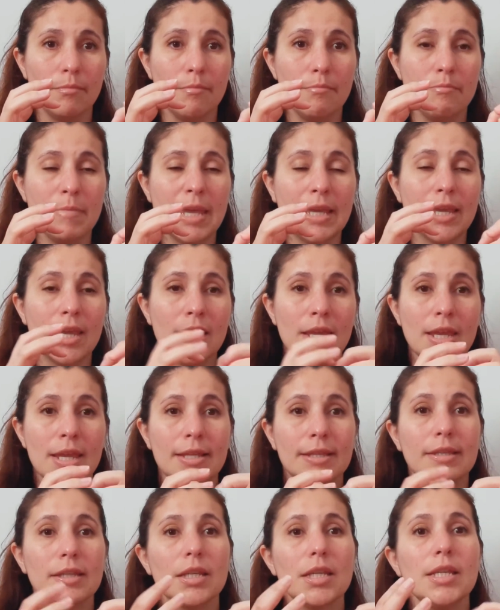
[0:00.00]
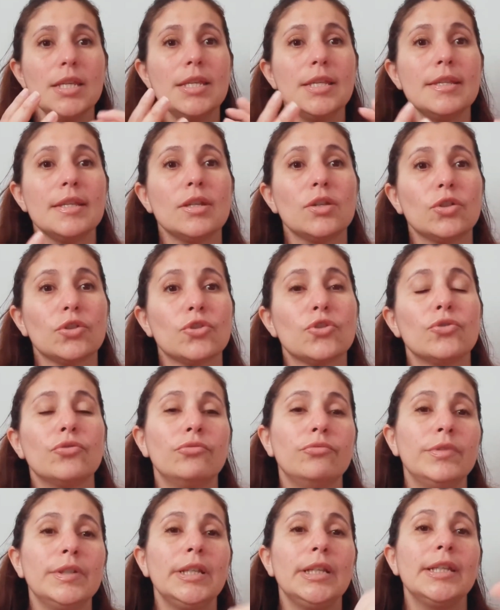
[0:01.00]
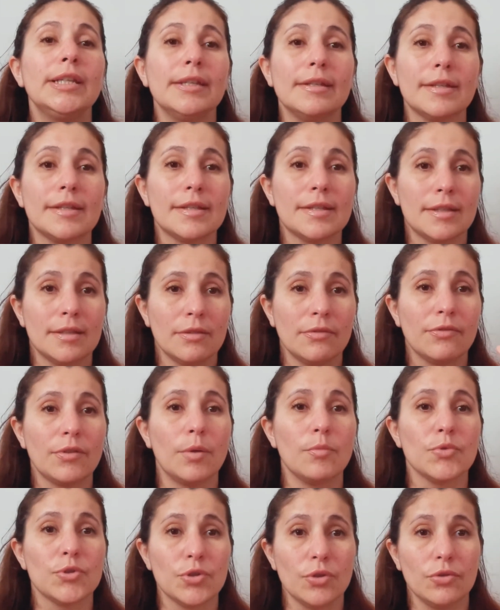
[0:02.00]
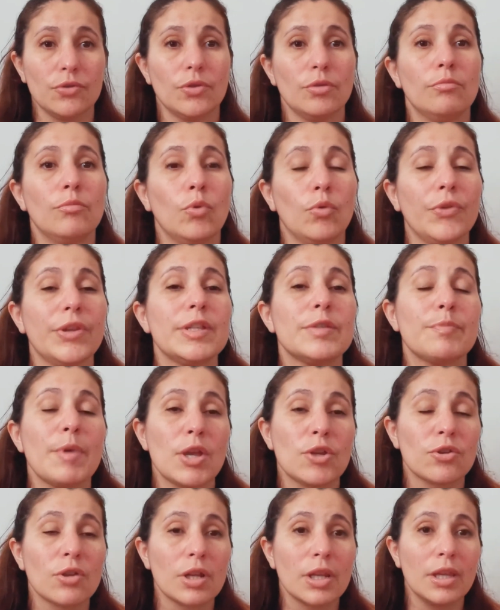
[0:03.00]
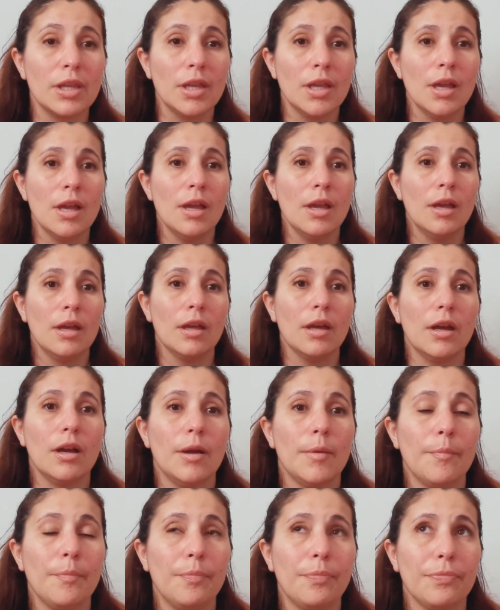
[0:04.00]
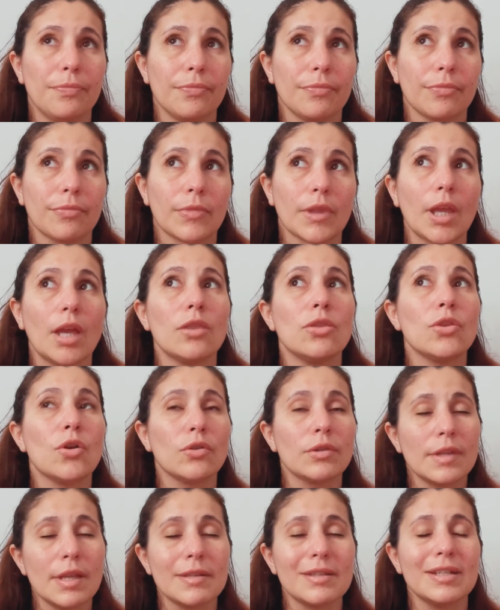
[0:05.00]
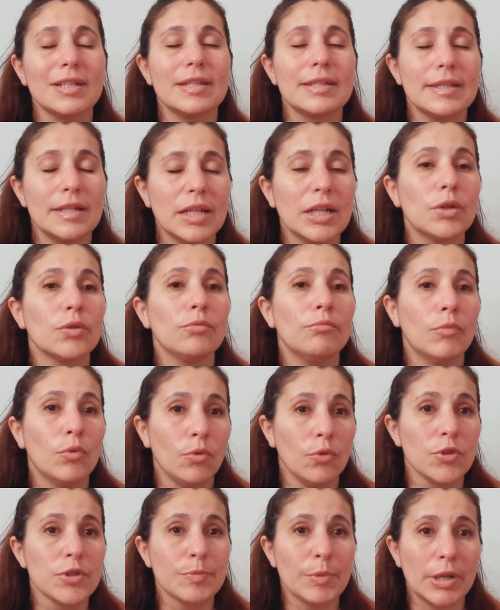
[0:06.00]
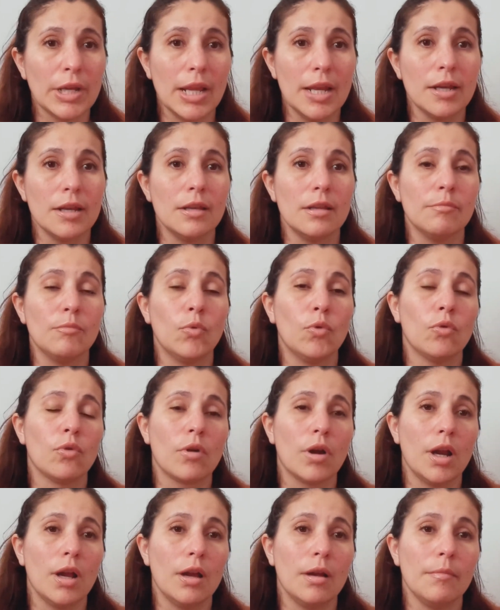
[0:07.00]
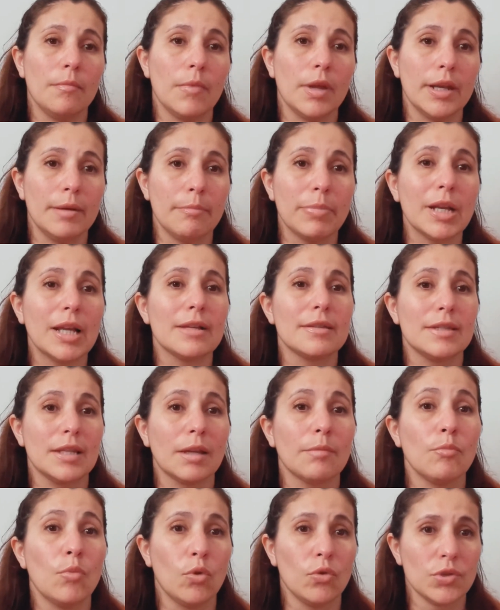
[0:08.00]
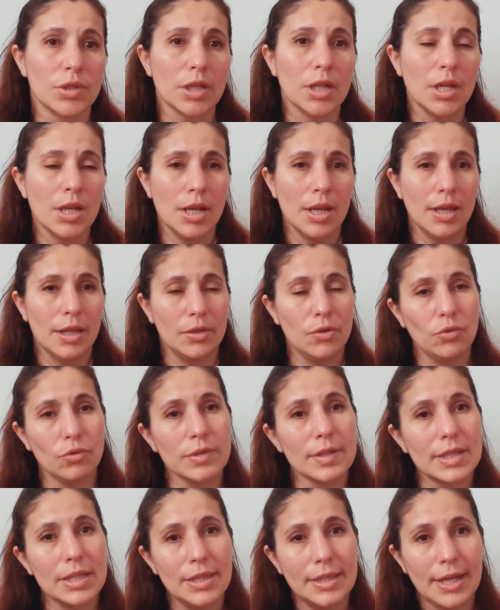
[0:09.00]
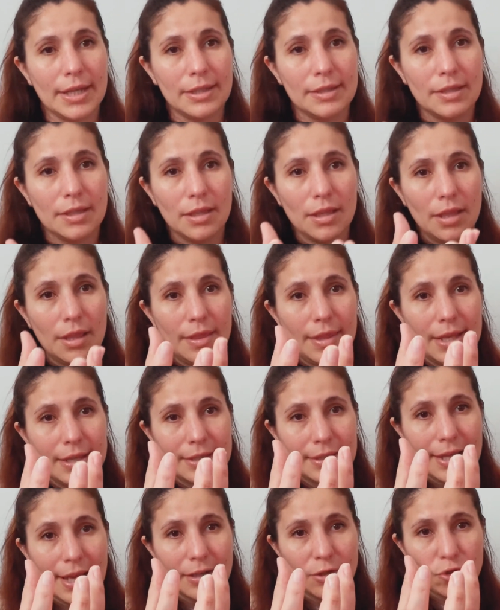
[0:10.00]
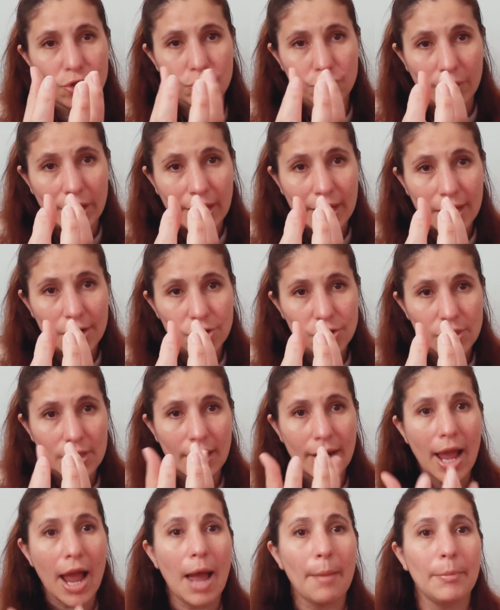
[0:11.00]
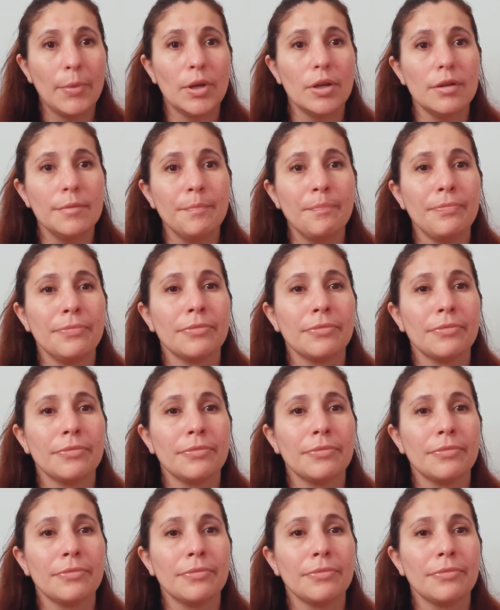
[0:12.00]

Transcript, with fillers: making it easier to release from certain molds, especially um, not necessarily silicone molds, but in more, um, in plastic molds. You'll see that there's that shrinkage that happen